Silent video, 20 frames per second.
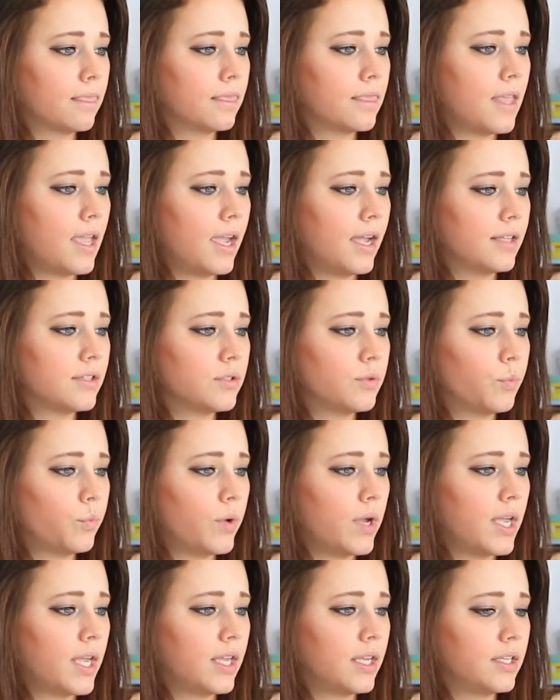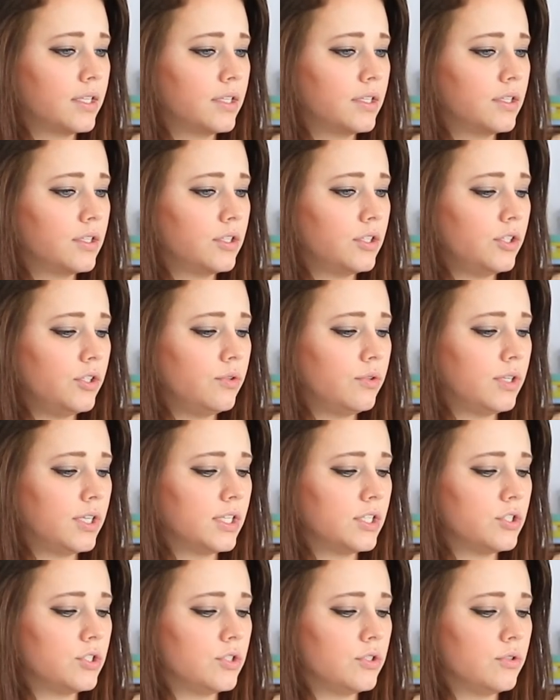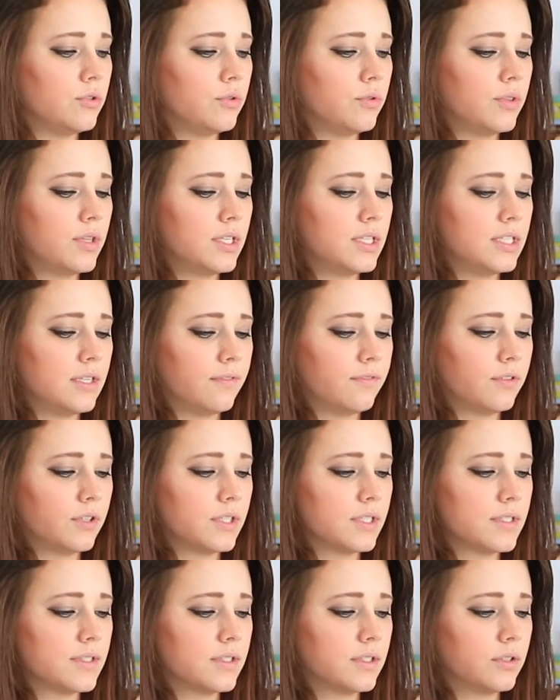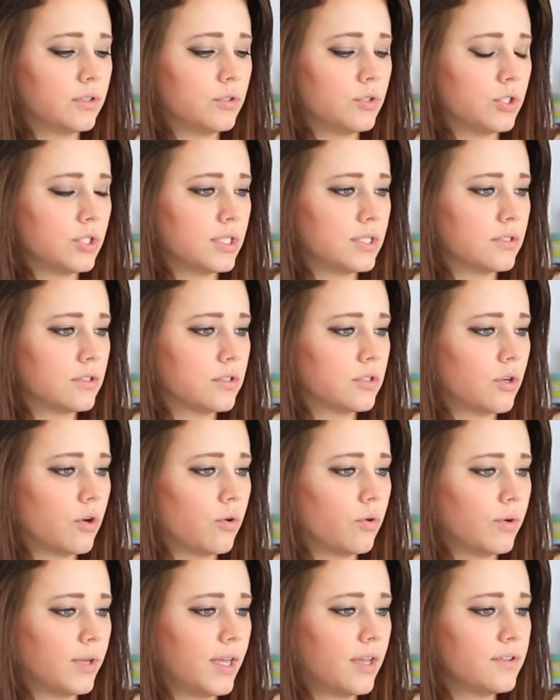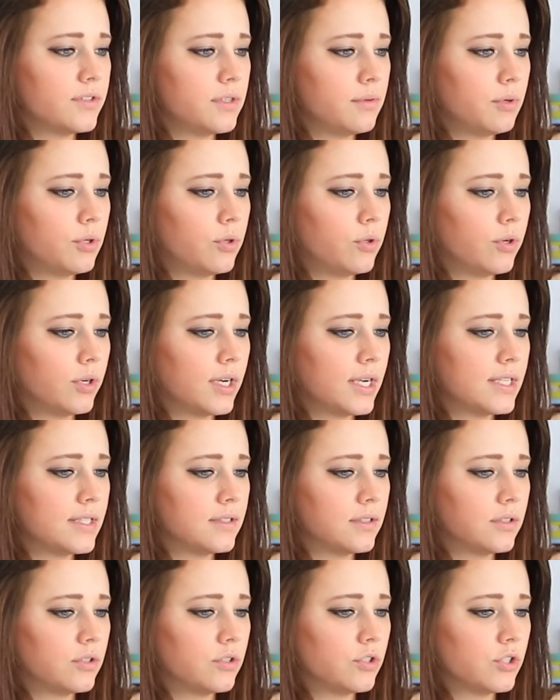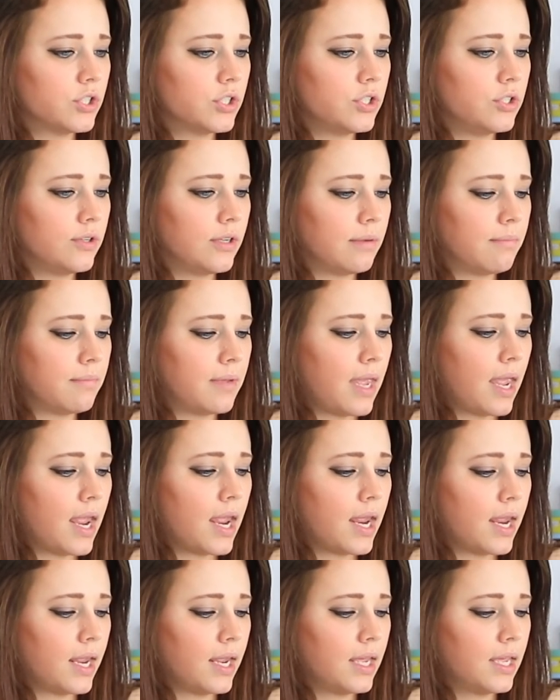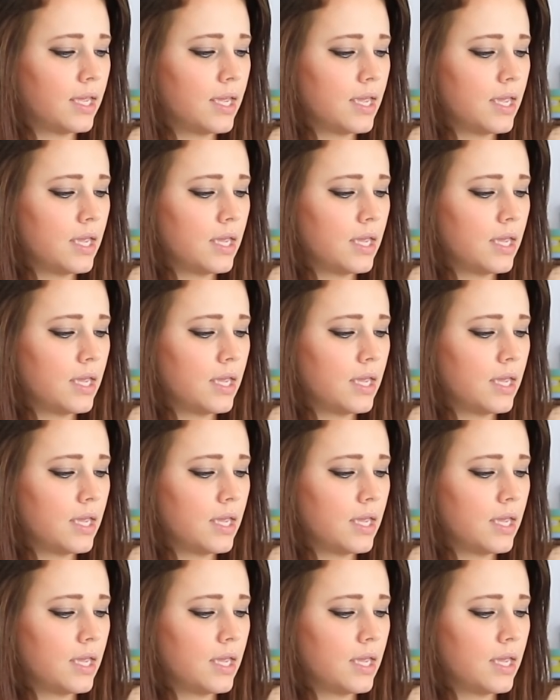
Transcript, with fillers: that's when you can do the different solutions. So calcium chloride solution you can make,